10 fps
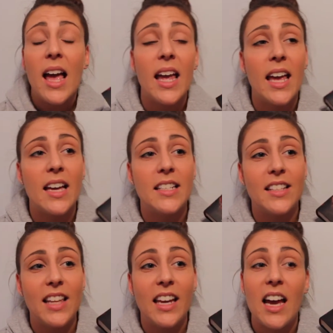and
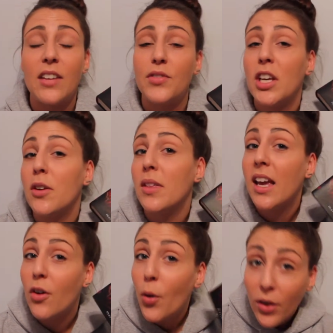they kind of tell you
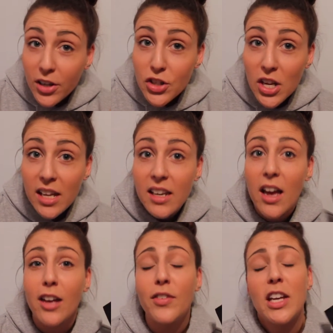the origin
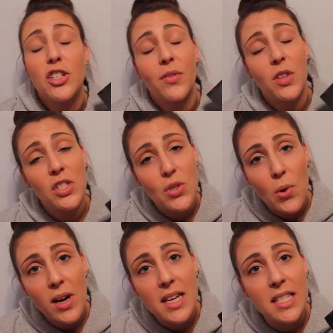of each of the
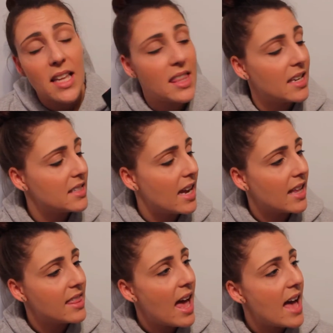stories and things
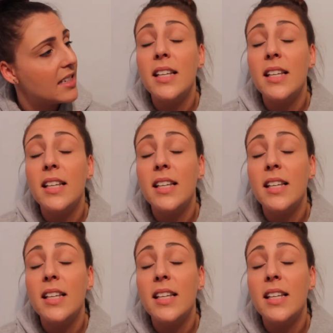like that.